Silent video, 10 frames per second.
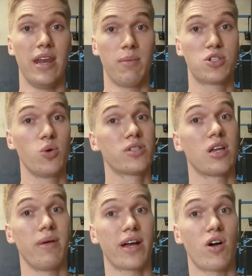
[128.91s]
Number two is
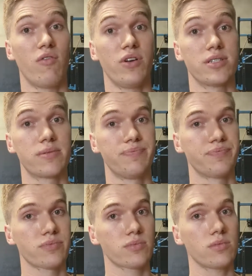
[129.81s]
going to be that confidence.
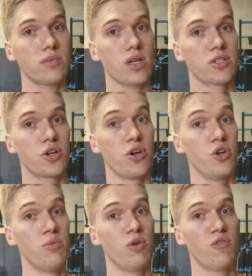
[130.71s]
So
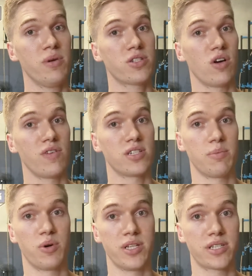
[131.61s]
new movements,
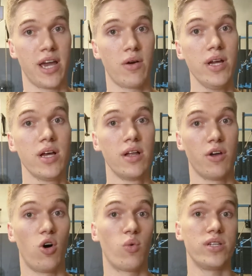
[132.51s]
obviously pretty scary.
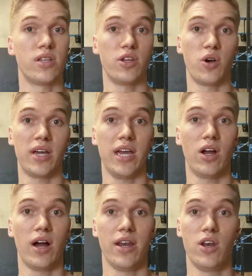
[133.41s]
The whole reason that you're
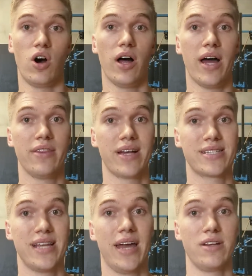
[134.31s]
here and not at
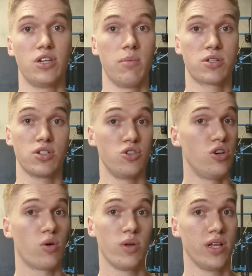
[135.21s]
that standard gym is because
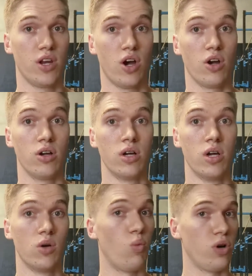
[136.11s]
you don't really know
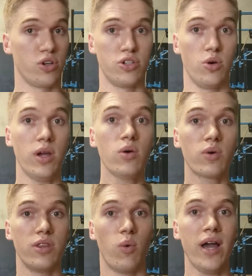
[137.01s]
what you're doing
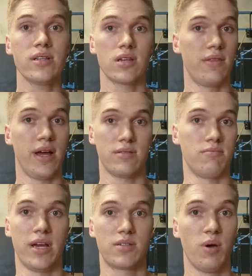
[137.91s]
with the weights, and
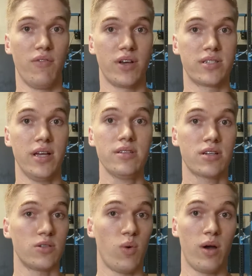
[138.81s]
that makes perfect
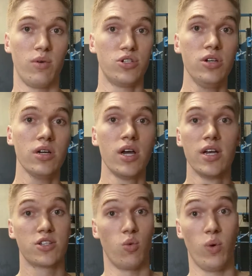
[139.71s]
sense, because why would you?
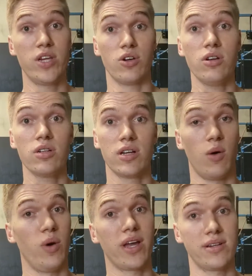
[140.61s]
So we do,
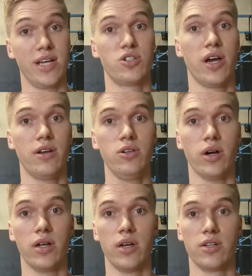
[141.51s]
and we're going to teach you how to
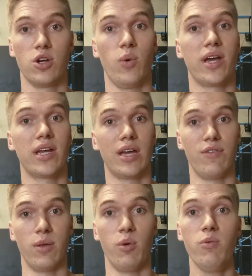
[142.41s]
do it. So we're going to
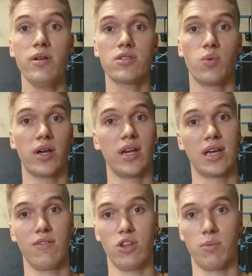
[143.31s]
give you the movements, we're going
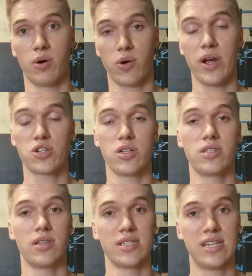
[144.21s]
to give you the
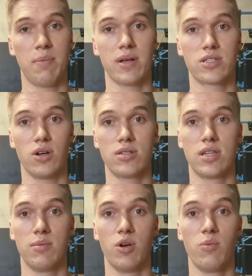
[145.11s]
progressions and the stepping
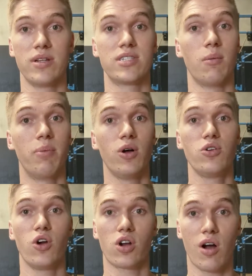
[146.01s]
stones to the movements to
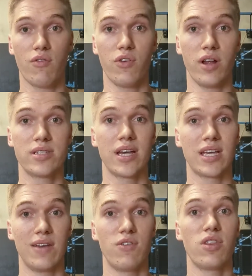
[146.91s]
build your confidence
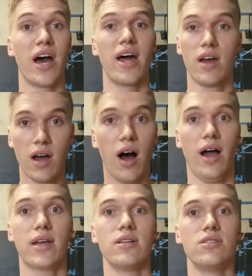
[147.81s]
and give you that
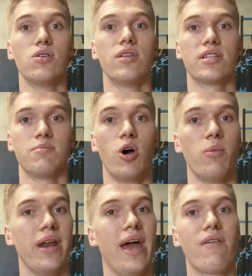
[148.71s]
I can do this
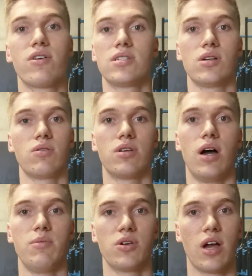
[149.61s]
moment every single
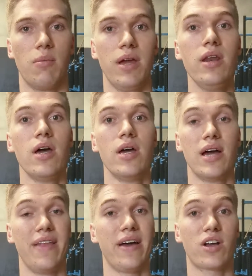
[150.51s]
time you come in.
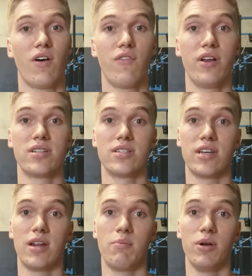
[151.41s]
And that confidence is
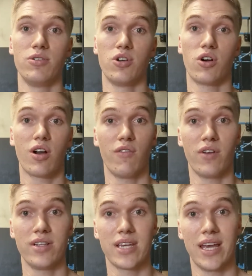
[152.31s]
going to build your
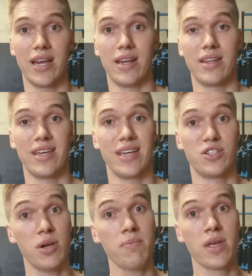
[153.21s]
confidence in
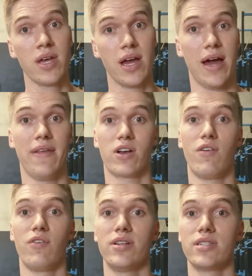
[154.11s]
the gym, and that
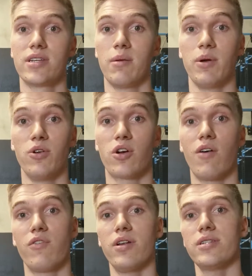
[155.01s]
confidence is going to build your
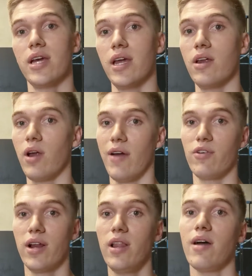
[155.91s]
confidence in
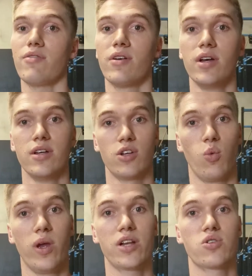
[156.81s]
everyday life.
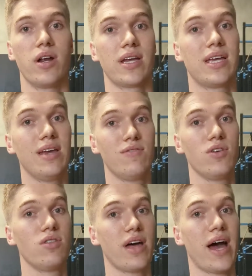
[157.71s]
So we are trying to give
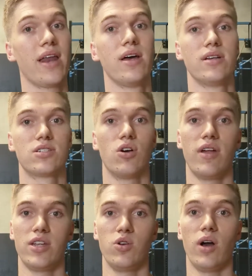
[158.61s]
you that so
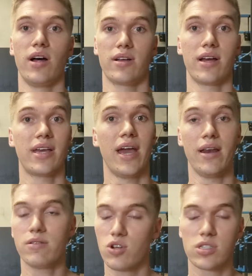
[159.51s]
that you are,
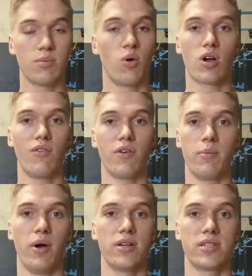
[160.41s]
again, just a more confident
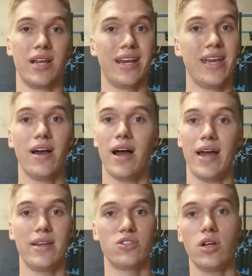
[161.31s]
person in here
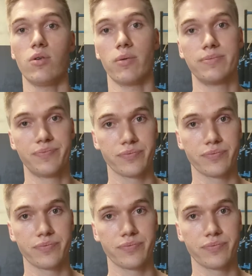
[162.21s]
and in general.